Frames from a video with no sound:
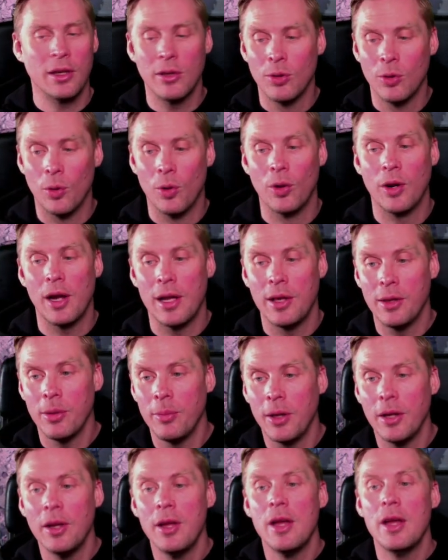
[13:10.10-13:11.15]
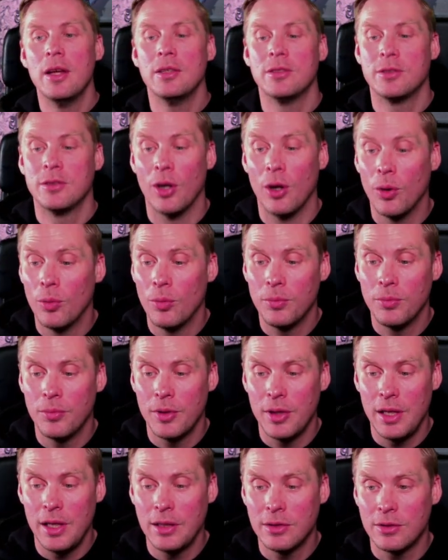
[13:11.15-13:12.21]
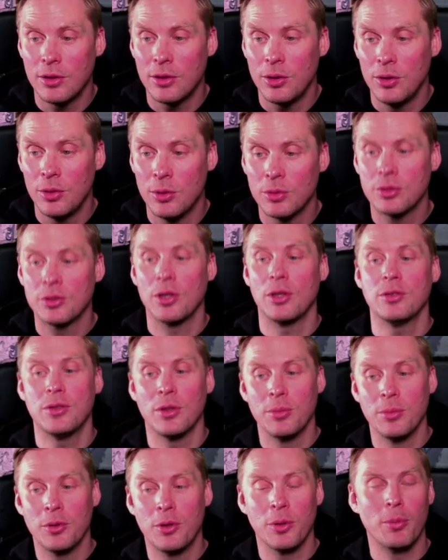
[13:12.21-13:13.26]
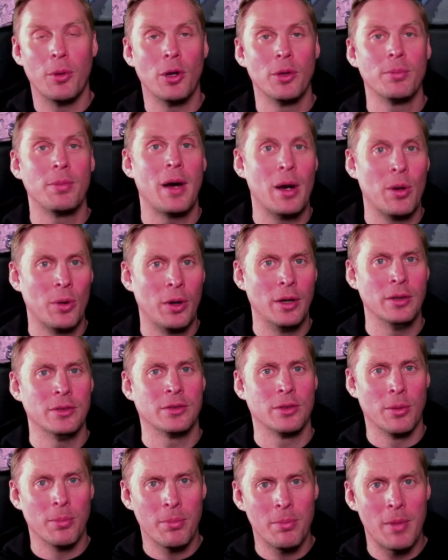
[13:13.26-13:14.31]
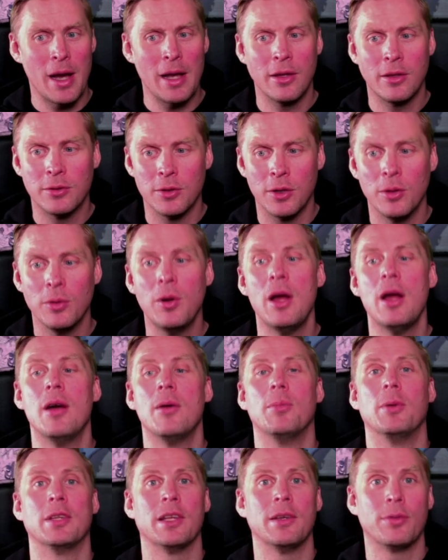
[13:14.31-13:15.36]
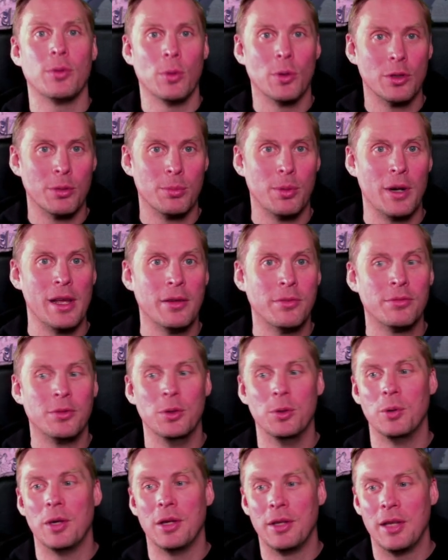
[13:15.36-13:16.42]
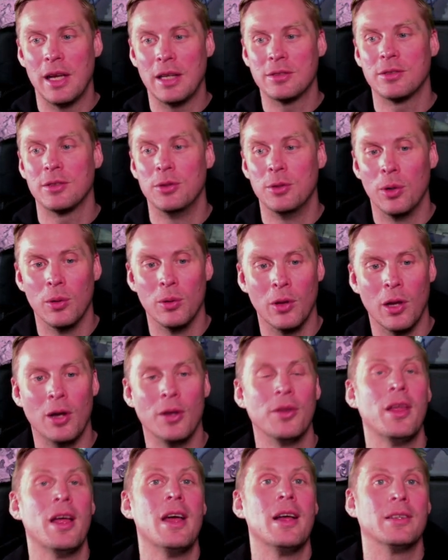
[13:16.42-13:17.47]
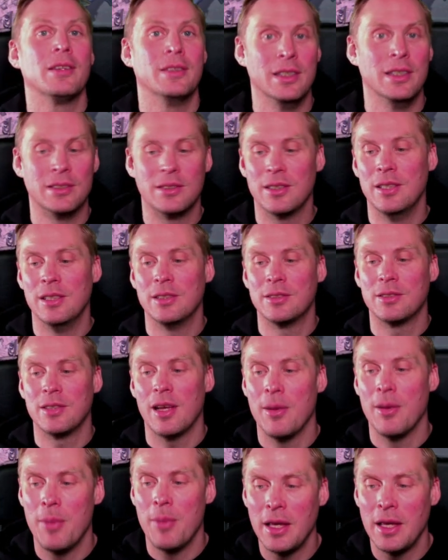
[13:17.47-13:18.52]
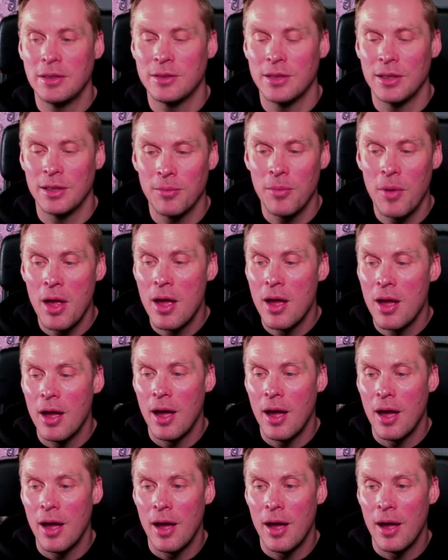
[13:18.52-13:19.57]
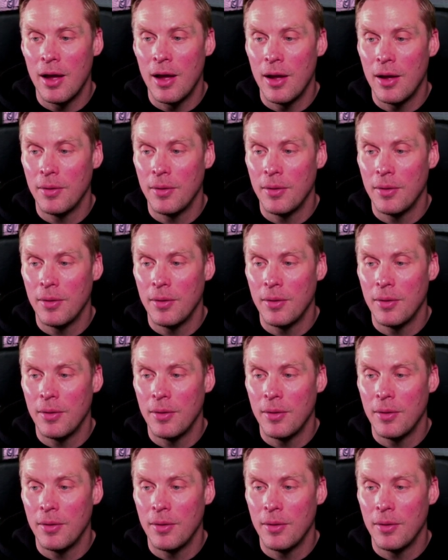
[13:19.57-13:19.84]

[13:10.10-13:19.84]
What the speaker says: your enemy. So easy to use, got some command power, some micro, but if you want to break through and just roll on, this is amazing. And